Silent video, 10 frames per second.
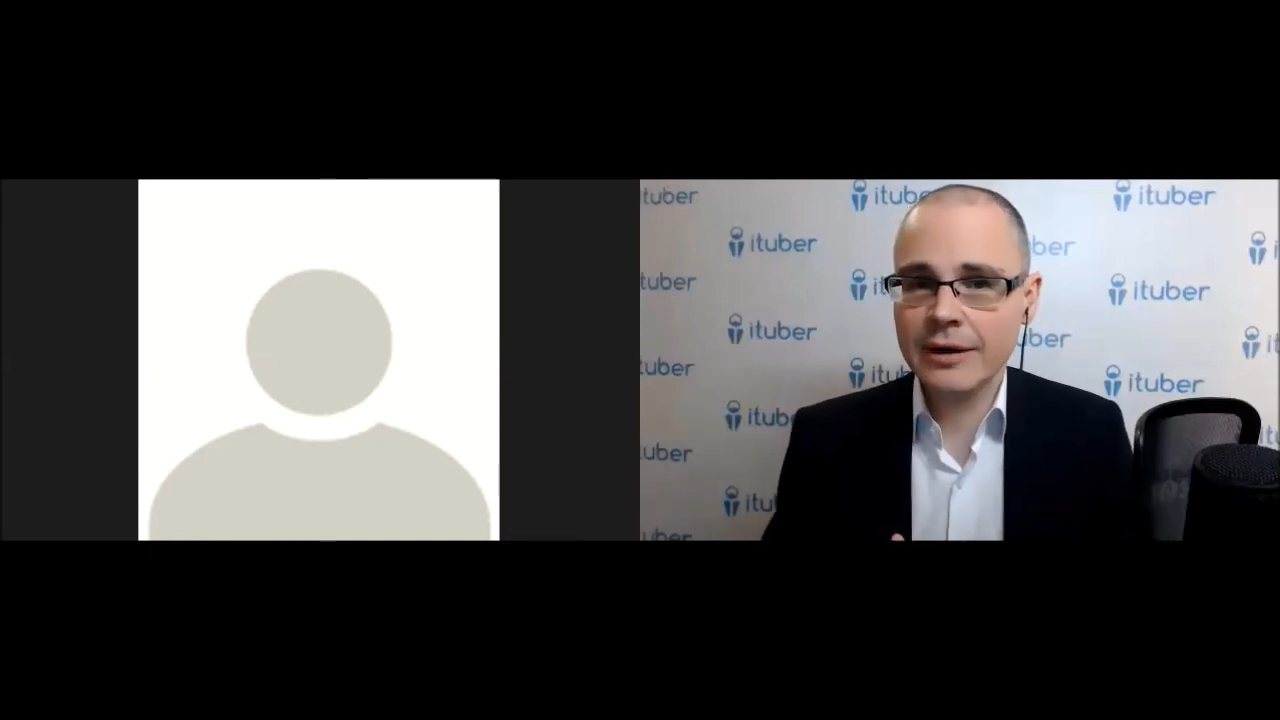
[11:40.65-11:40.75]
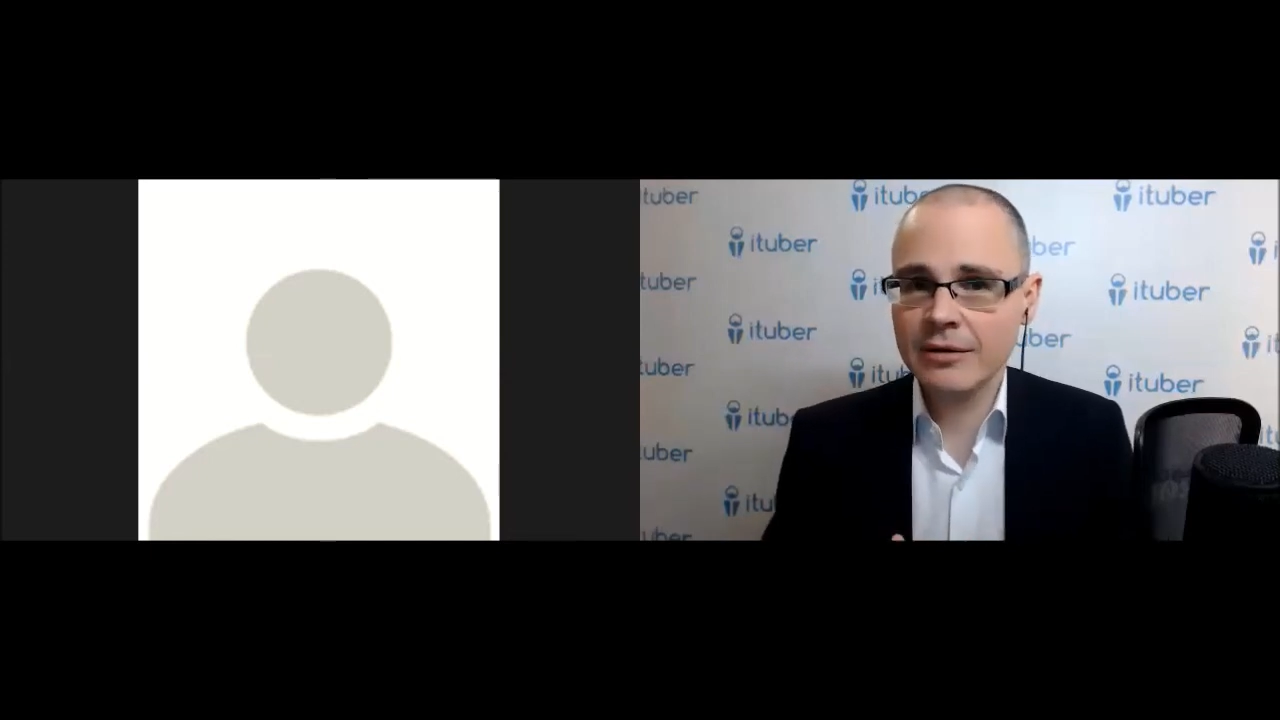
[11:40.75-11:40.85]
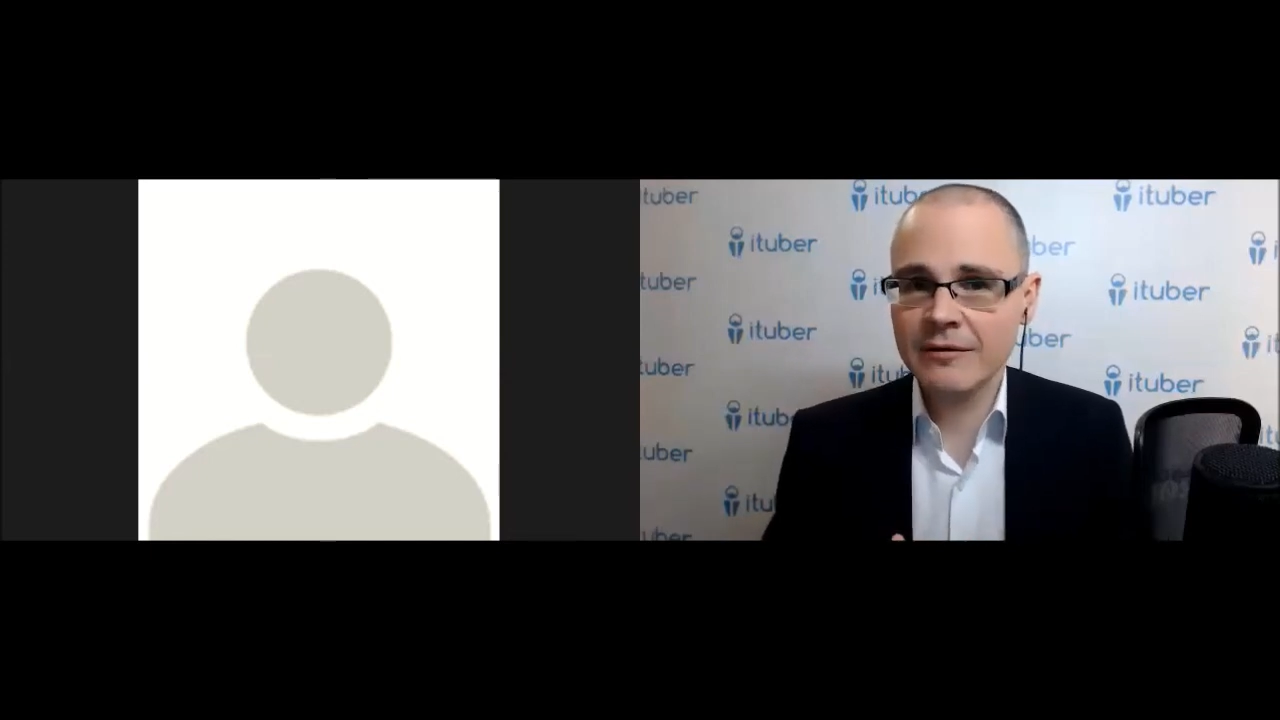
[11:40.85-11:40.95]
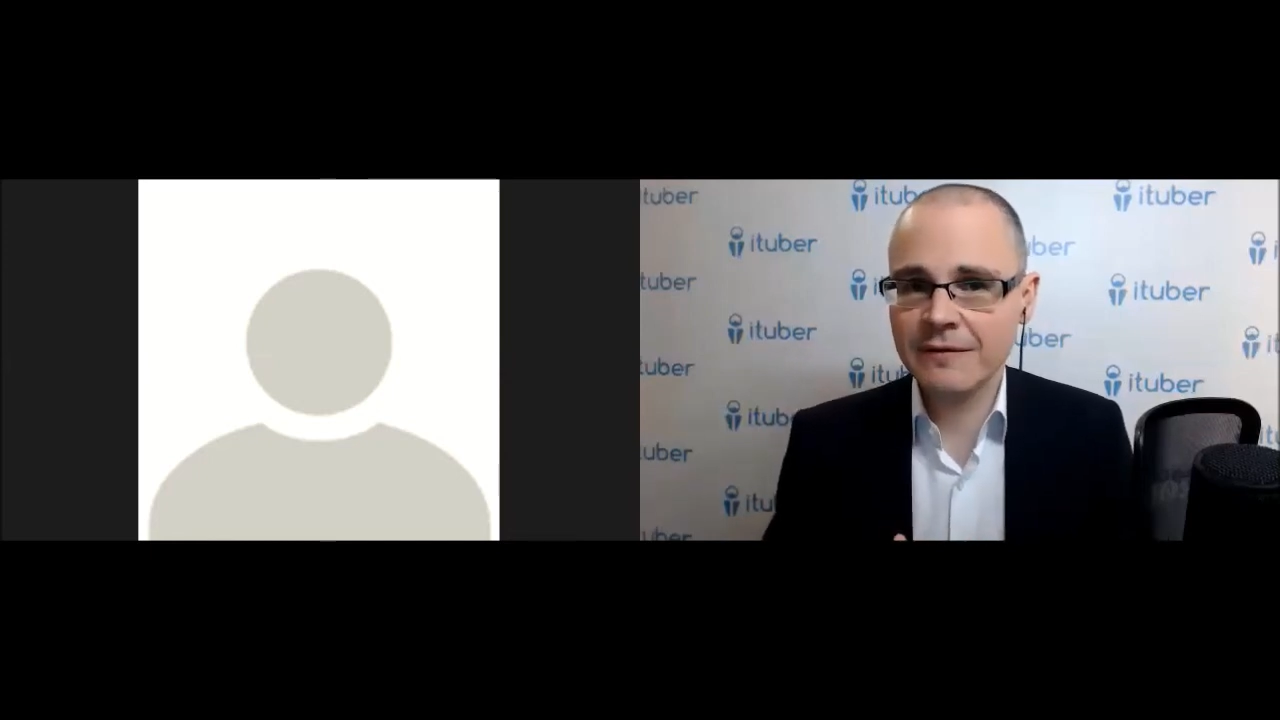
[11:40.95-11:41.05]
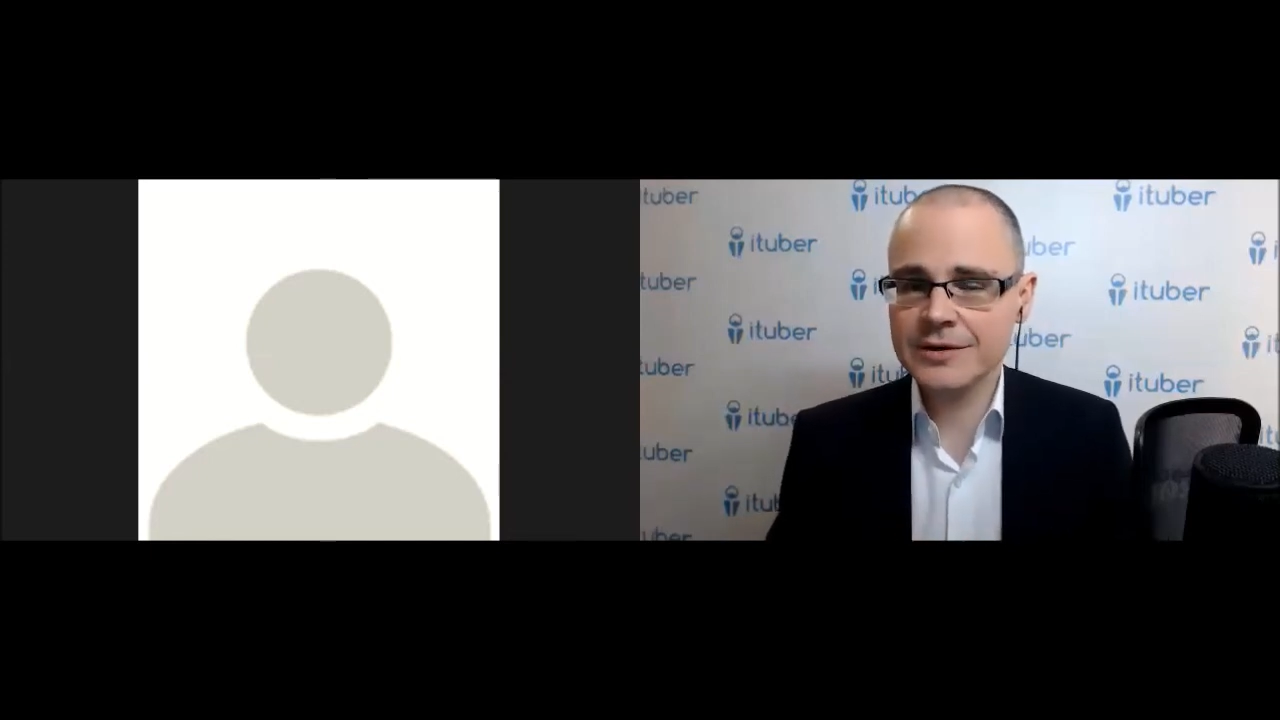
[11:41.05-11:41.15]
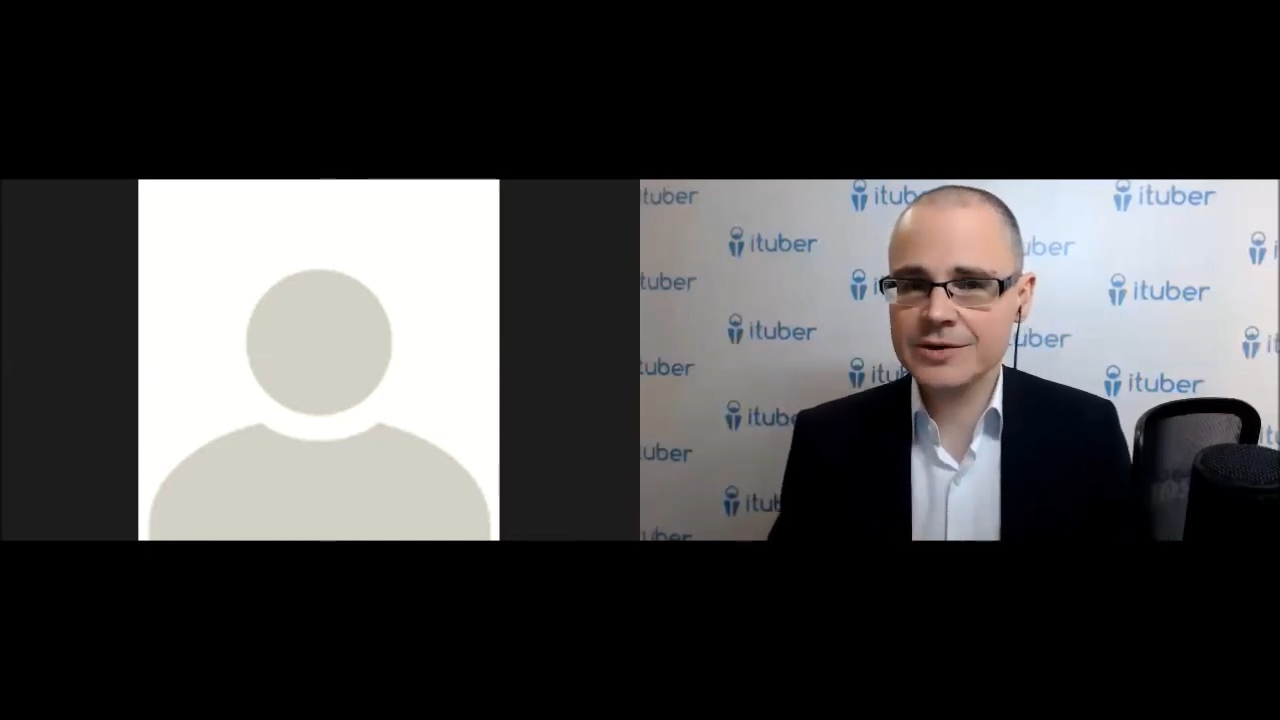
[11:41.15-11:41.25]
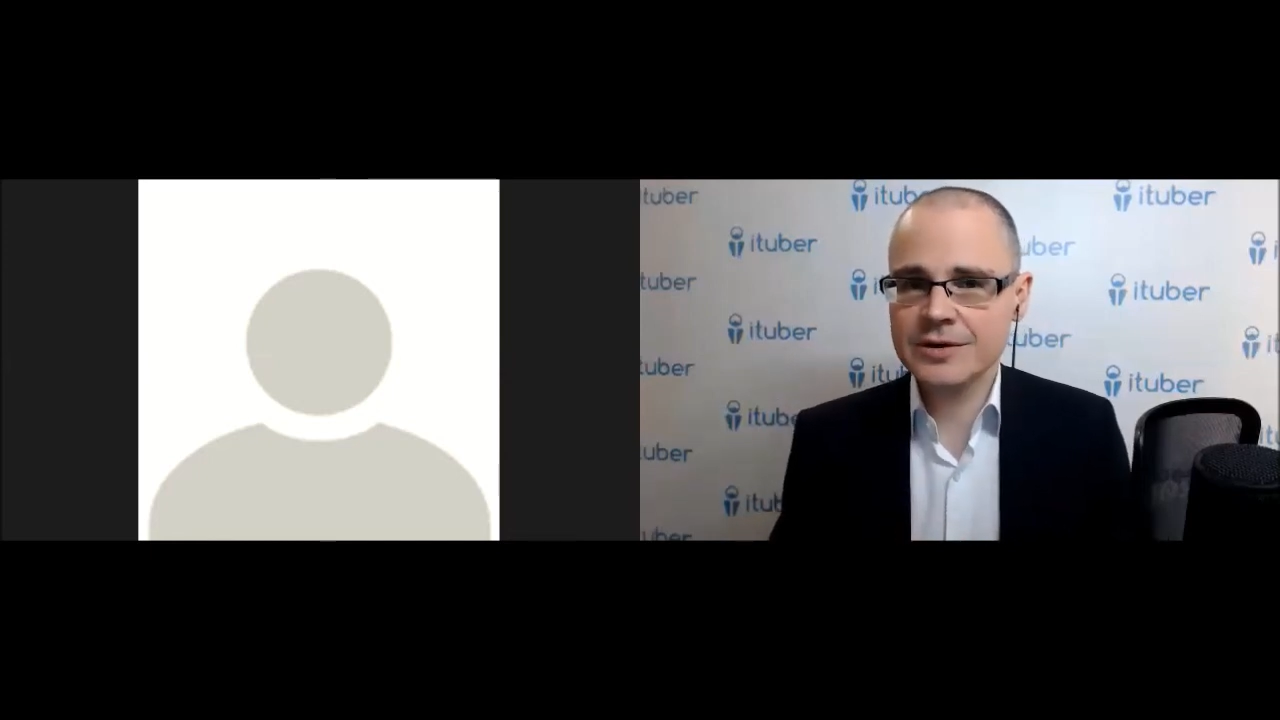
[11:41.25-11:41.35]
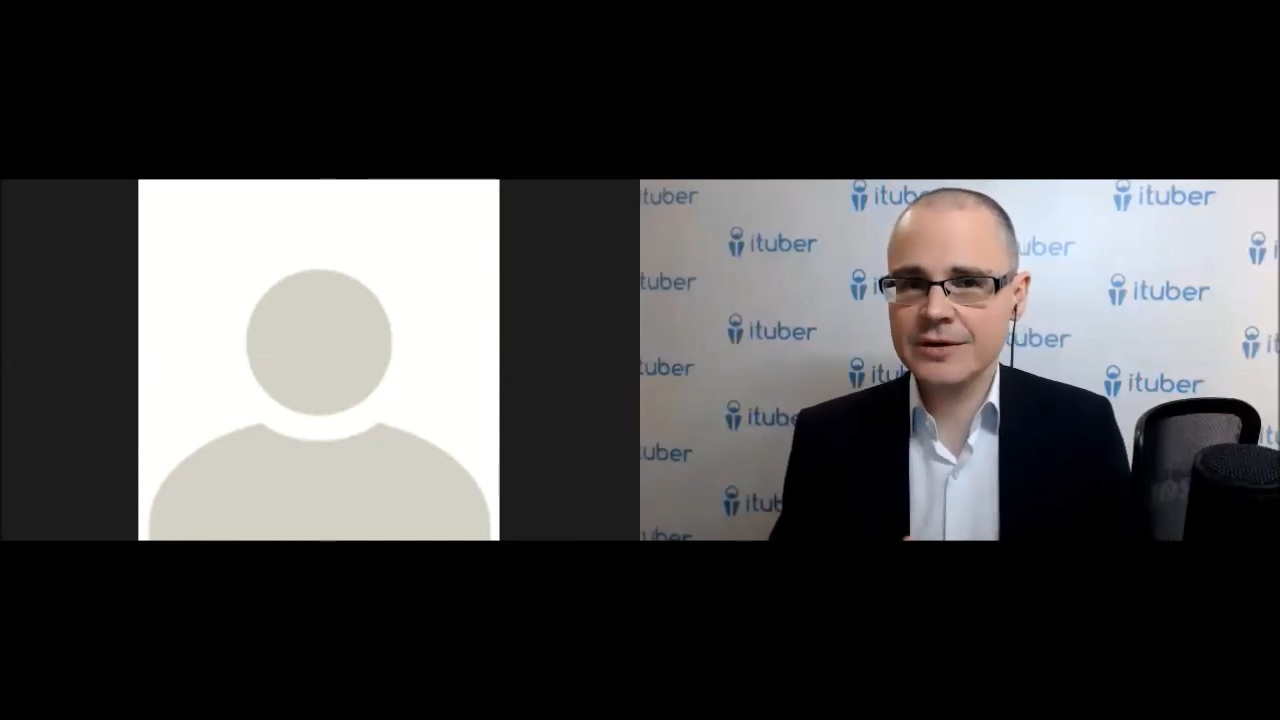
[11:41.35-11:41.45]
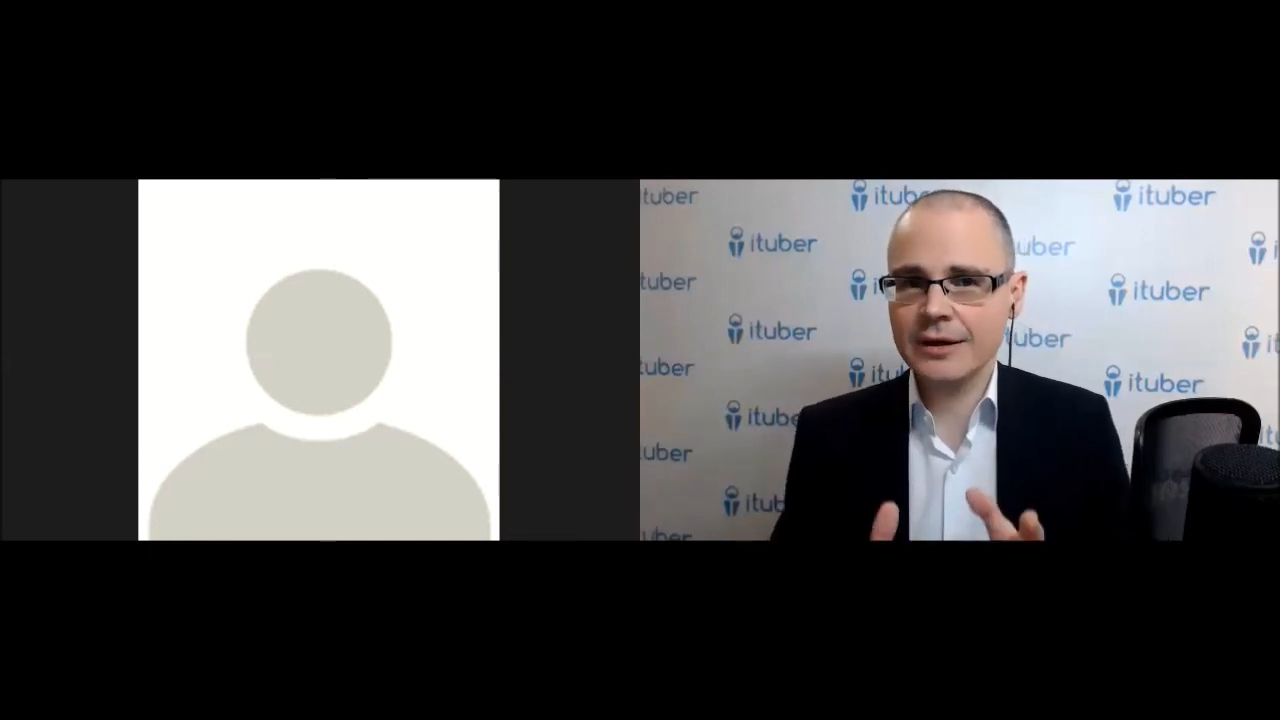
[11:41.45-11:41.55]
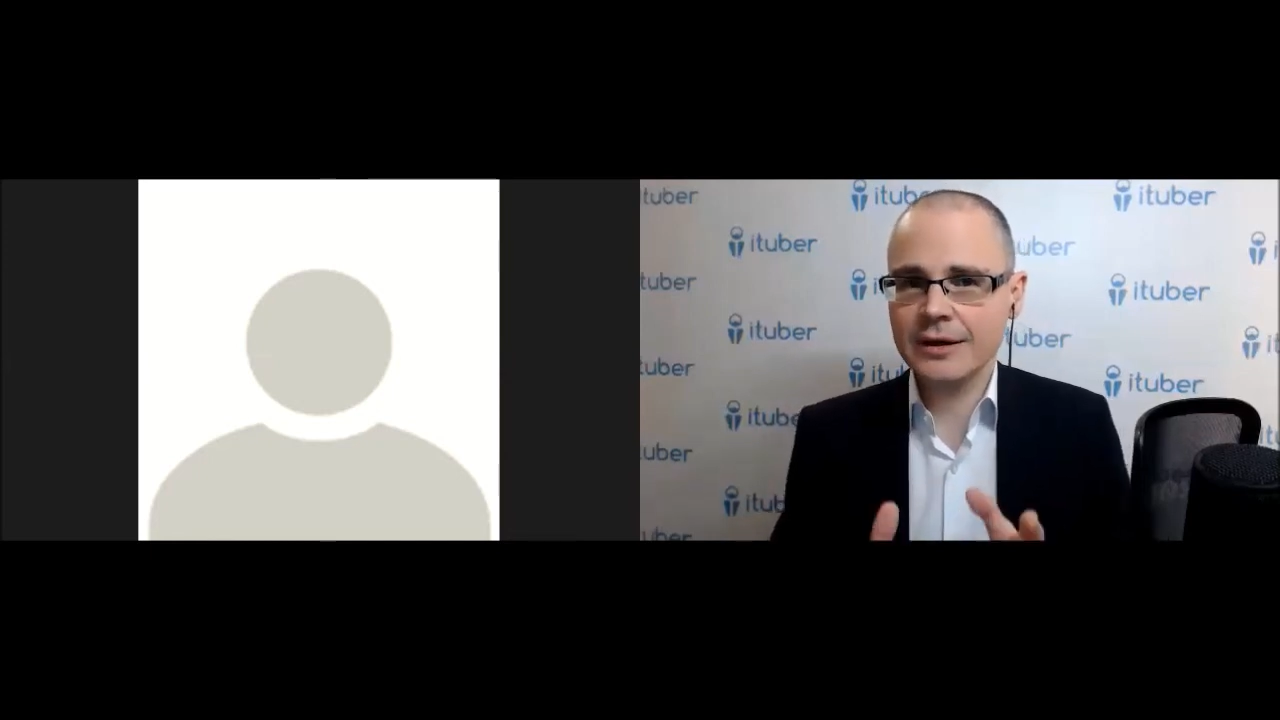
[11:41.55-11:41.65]
convinced
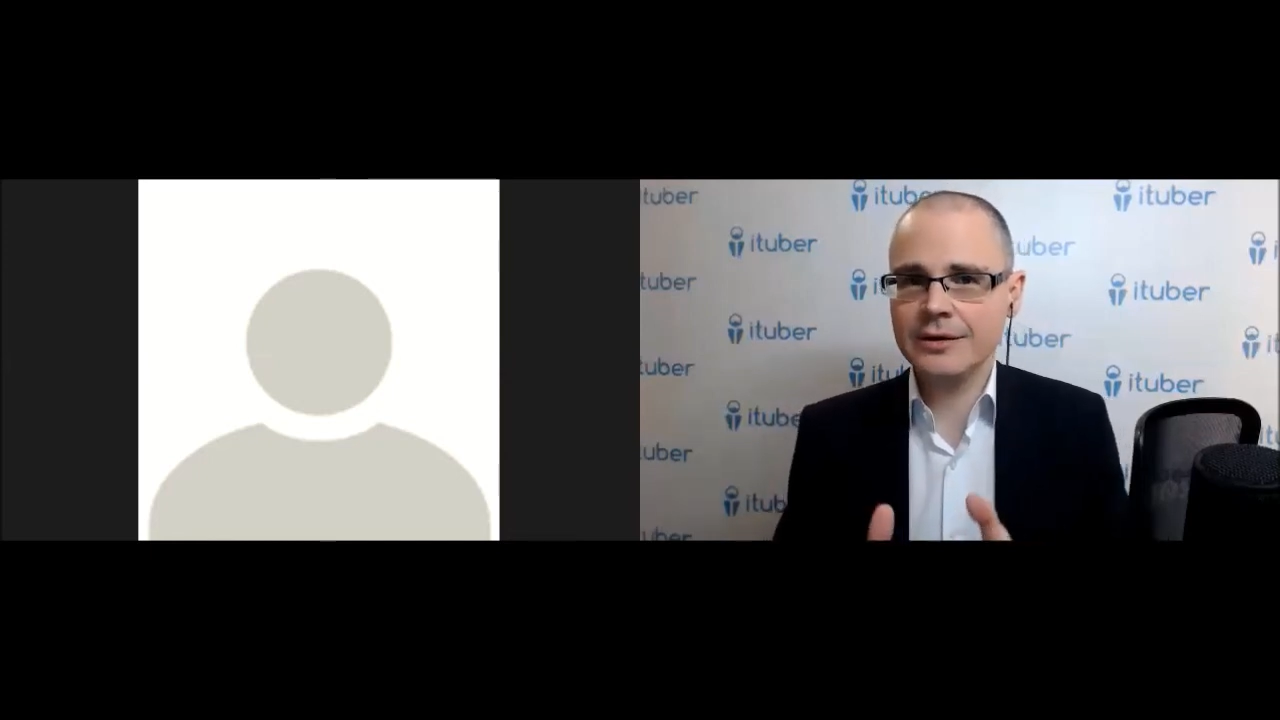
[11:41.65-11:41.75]
that